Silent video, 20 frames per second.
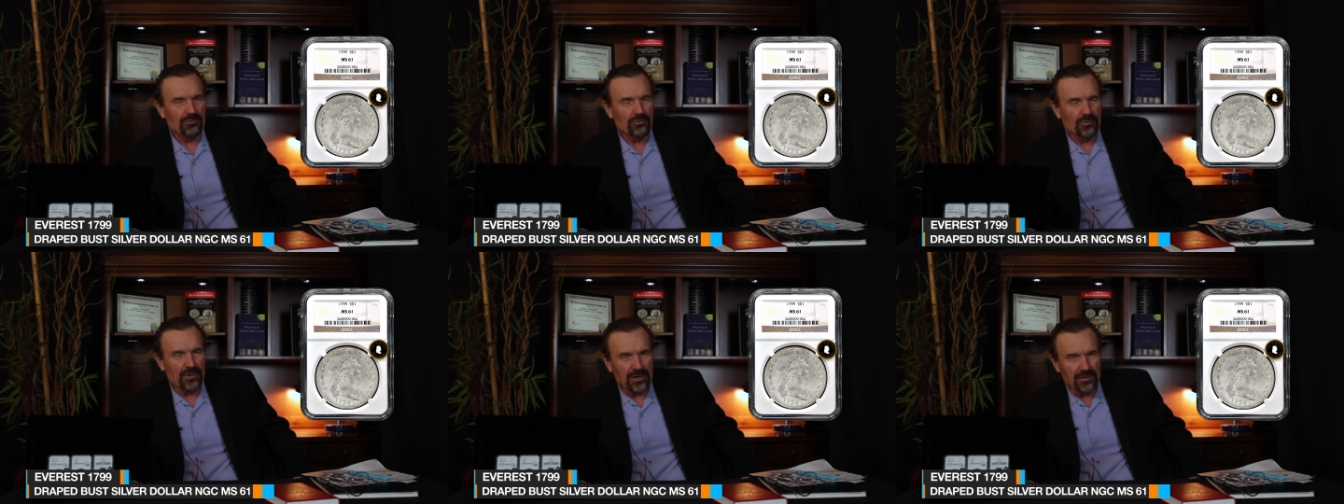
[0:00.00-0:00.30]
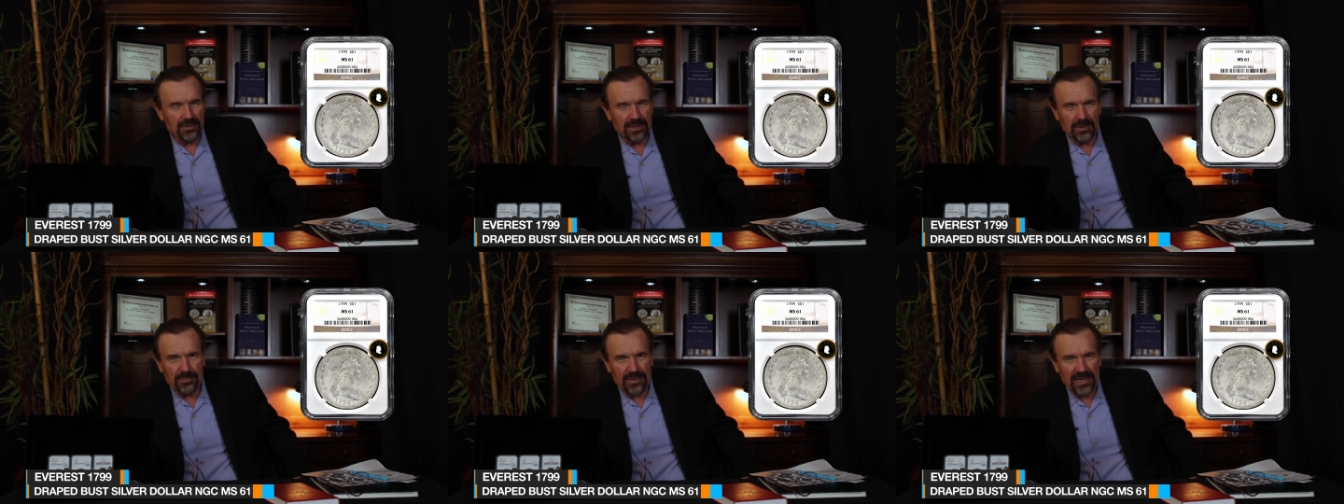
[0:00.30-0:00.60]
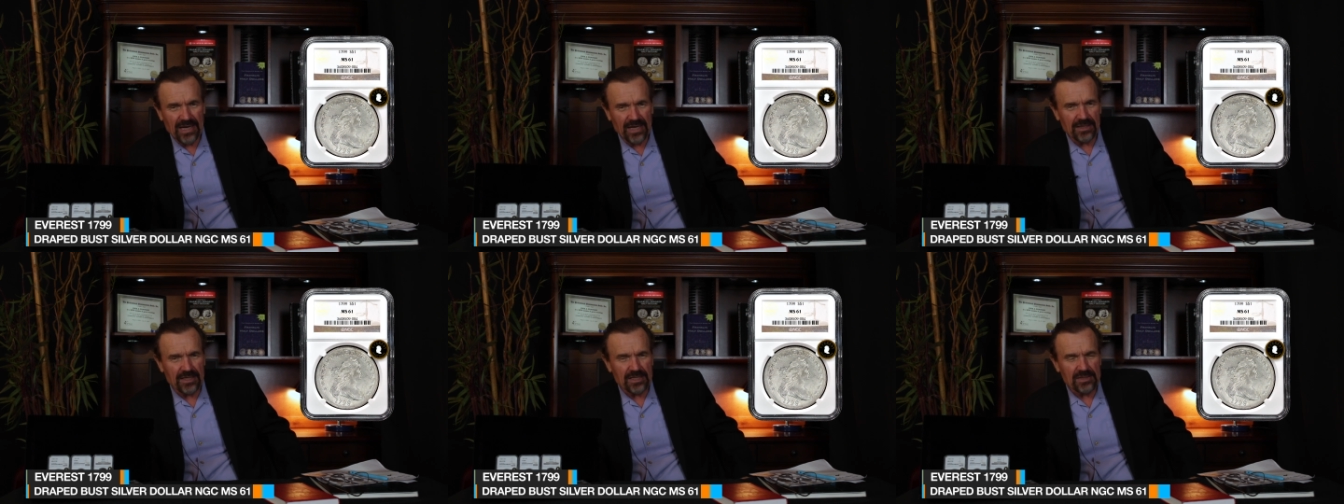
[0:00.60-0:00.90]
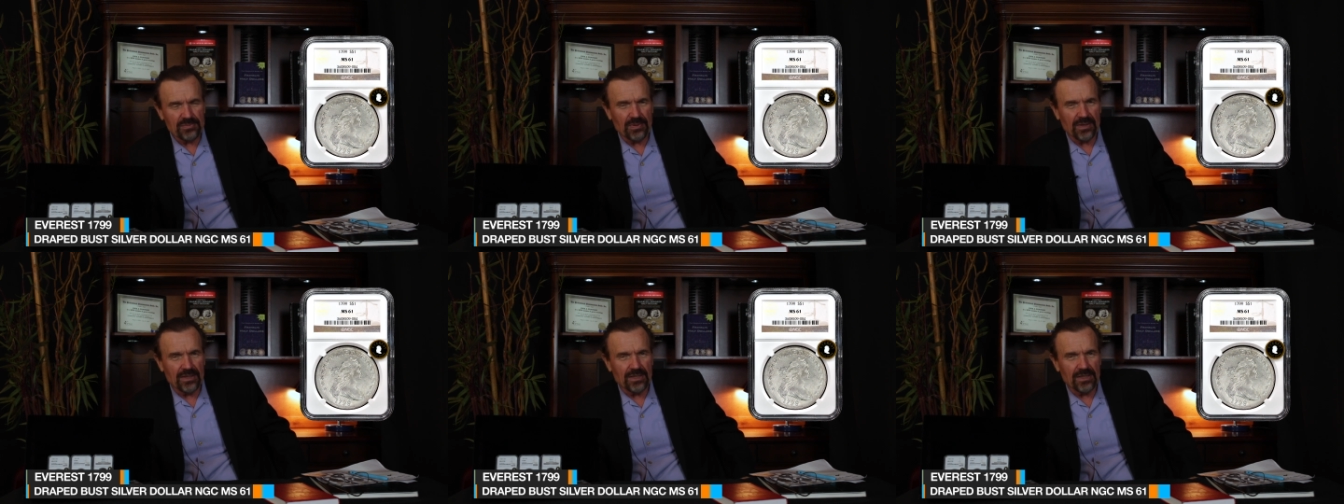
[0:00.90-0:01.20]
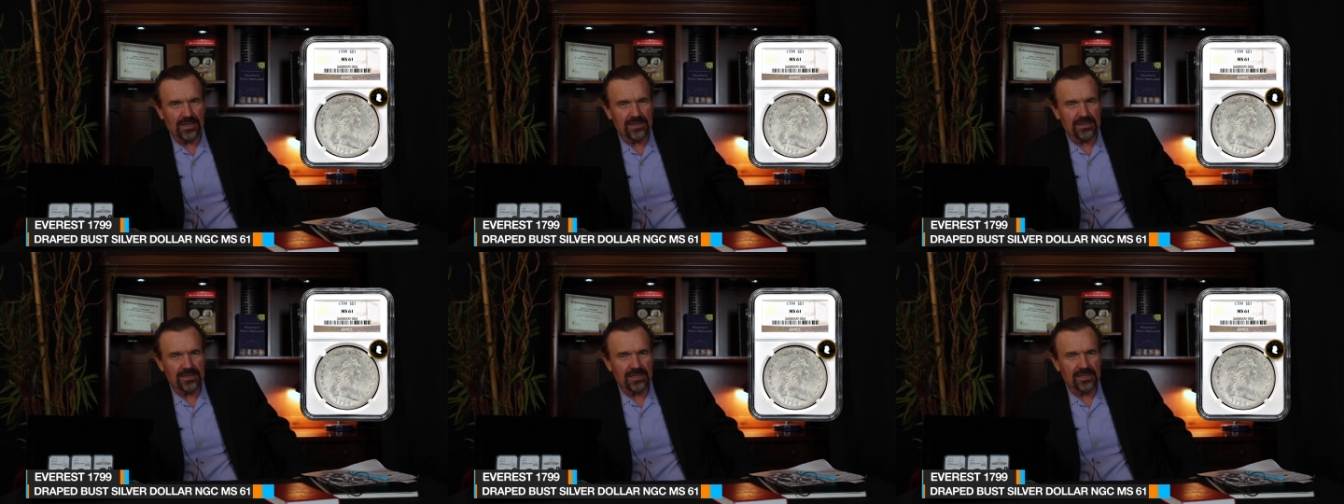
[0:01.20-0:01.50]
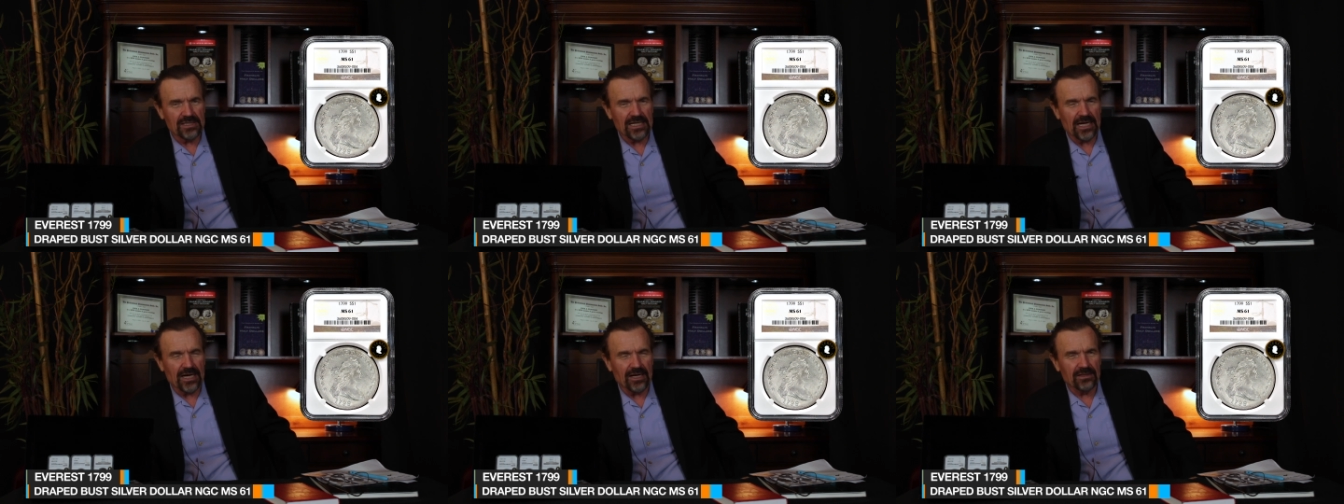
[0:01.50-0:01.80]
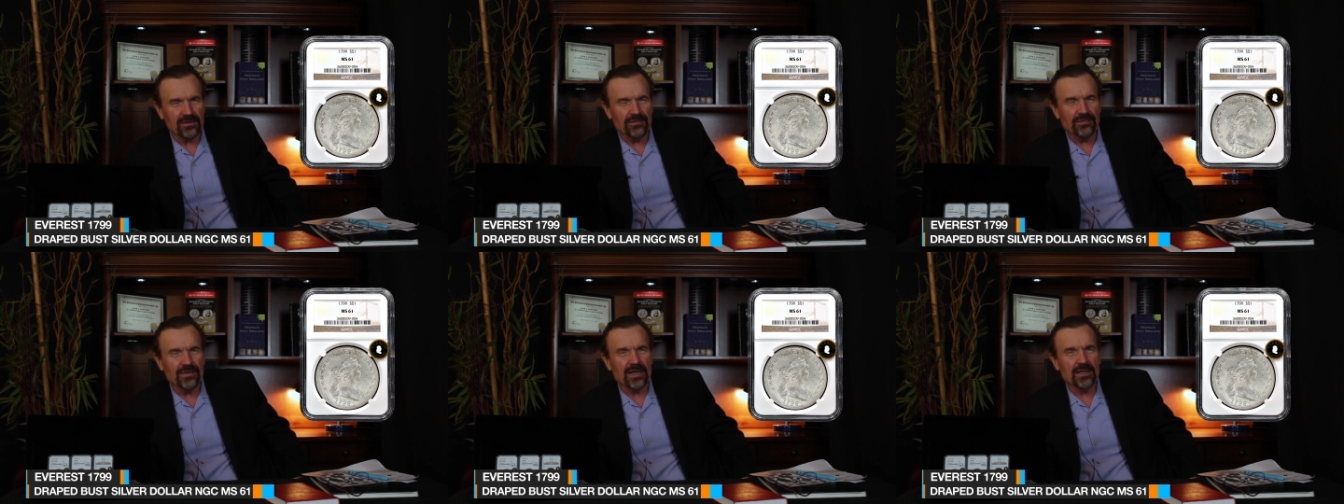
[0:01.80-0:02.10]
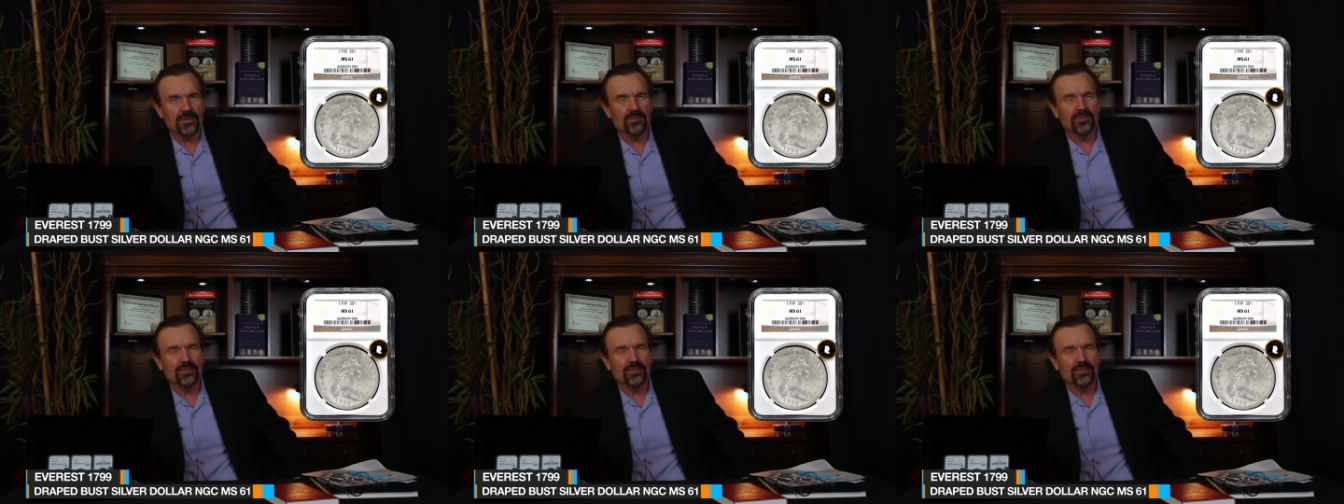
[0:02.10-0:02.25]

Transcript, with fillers: rarely buy these because it's hard to find